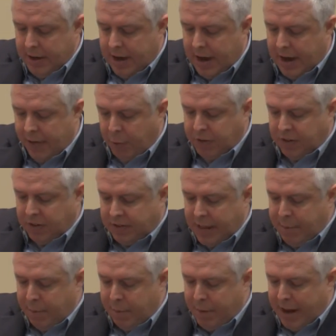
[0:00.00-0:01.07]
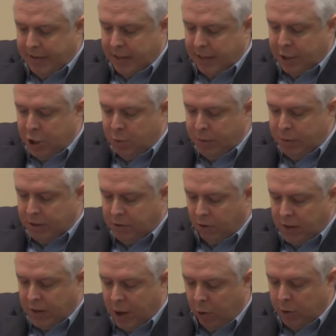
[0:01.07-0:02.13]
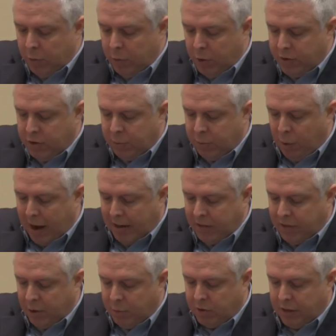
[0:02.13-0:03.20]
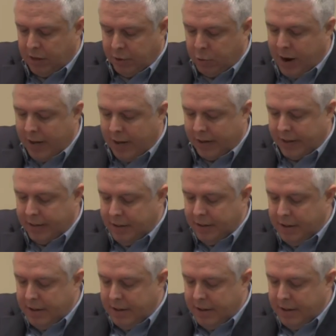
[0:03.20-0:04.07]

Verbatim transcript: Uh, there was a statement made that humans are the only ones who practice homosexuality.